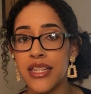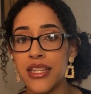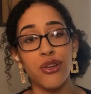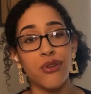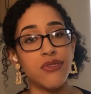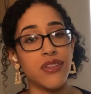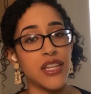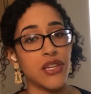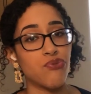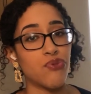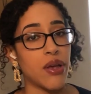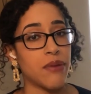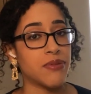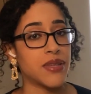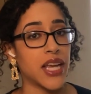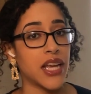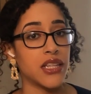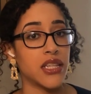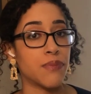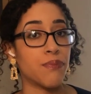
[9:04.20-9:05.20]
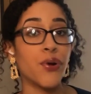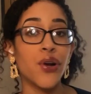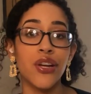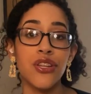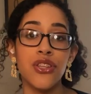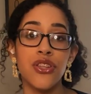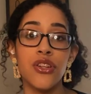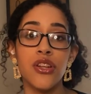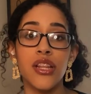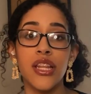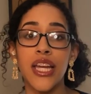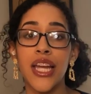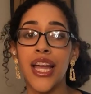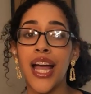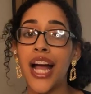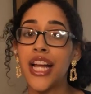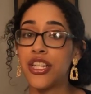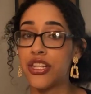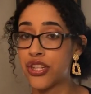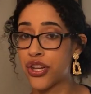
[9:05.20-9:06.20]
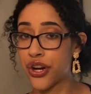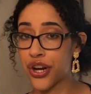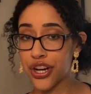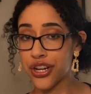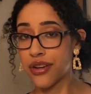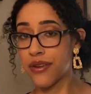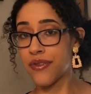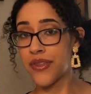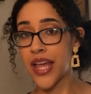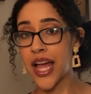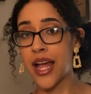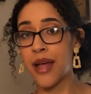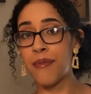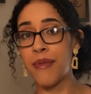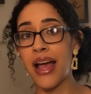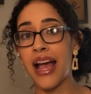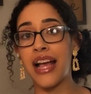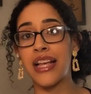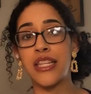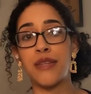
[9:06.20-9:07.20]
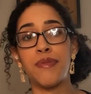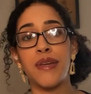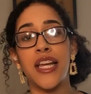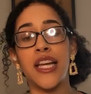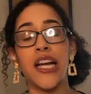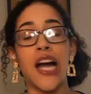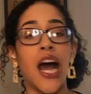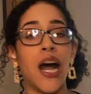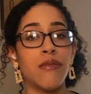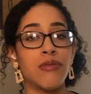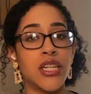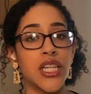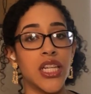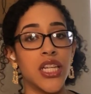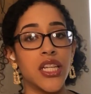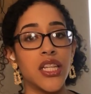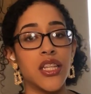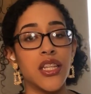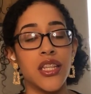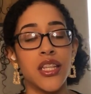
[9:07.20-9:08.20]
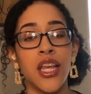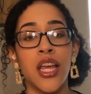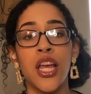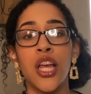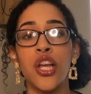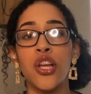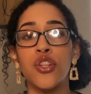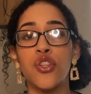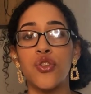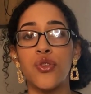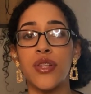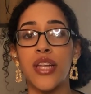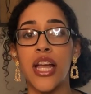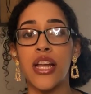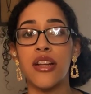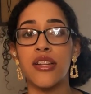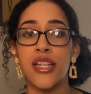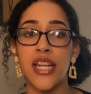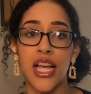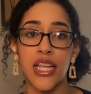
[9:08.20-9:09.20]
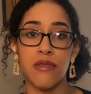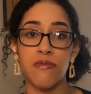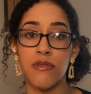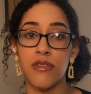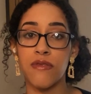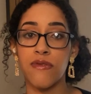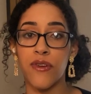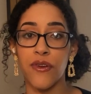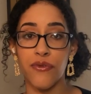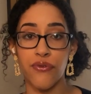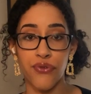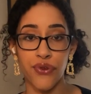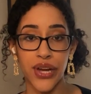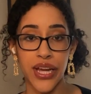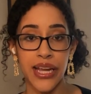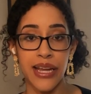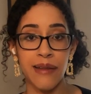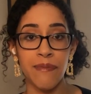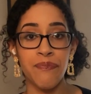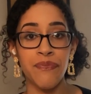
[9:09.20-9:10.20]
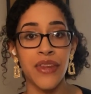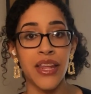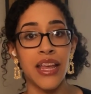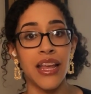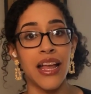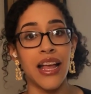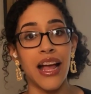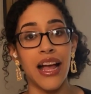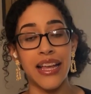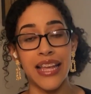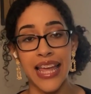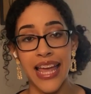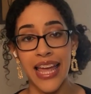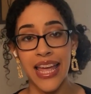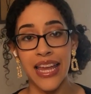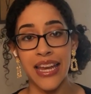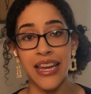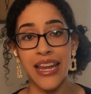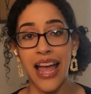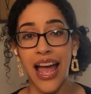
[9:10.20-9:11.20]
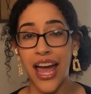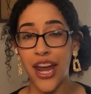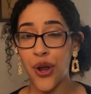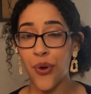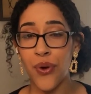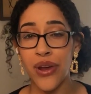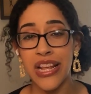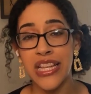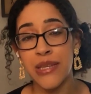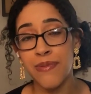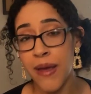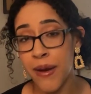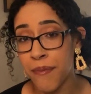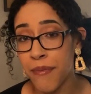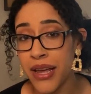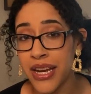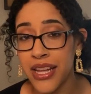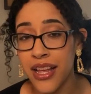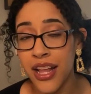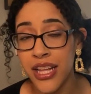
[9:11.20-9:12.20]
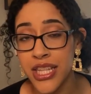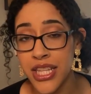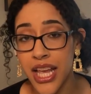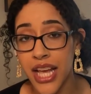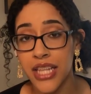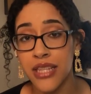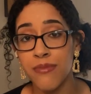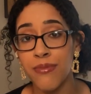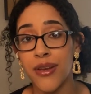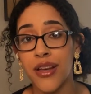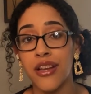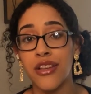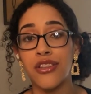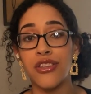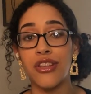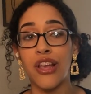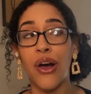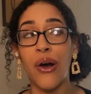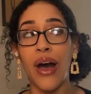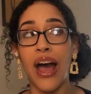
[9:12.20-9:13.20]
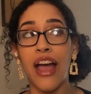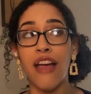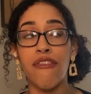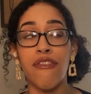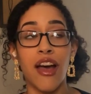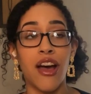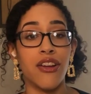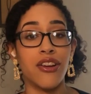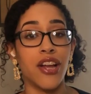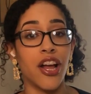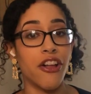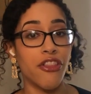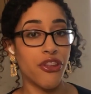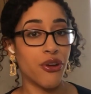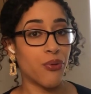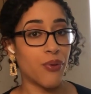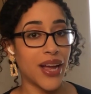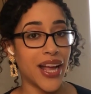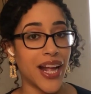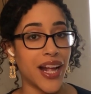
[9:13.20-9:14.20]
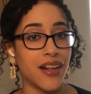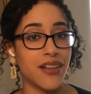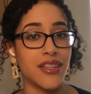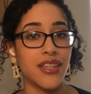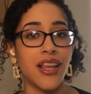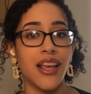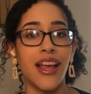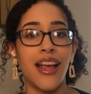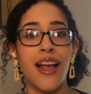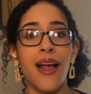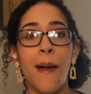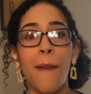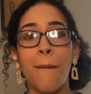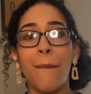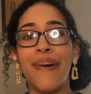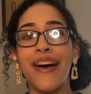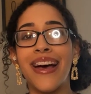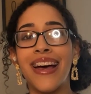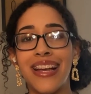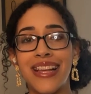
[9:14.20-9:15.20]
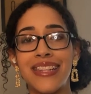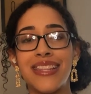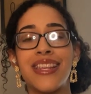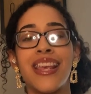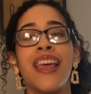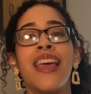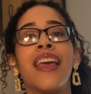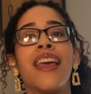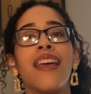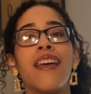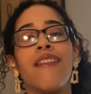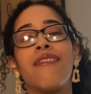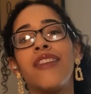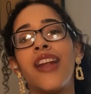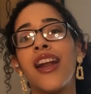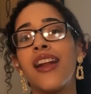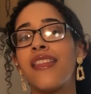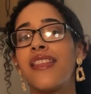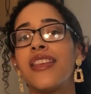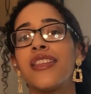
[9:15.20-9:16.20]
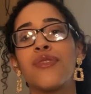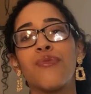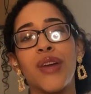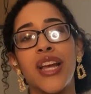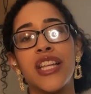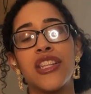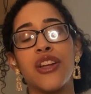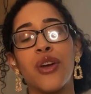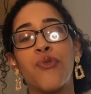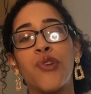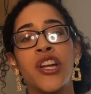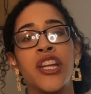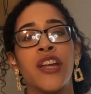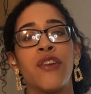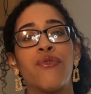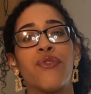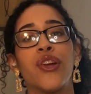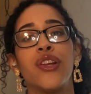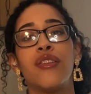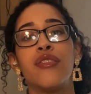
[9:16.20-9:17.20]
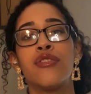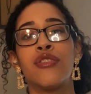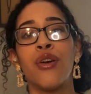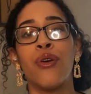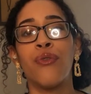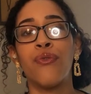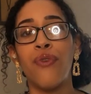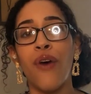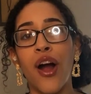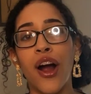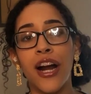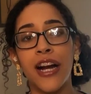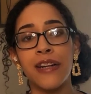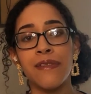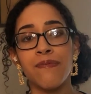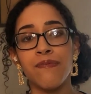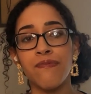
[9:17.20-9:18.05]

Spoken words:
I use these websites personally. I just heard of them as being options to get your textbooks for free. Again, I don't want to spend money on textbooks, so I found other ways. But if none of these ways are working for you so far,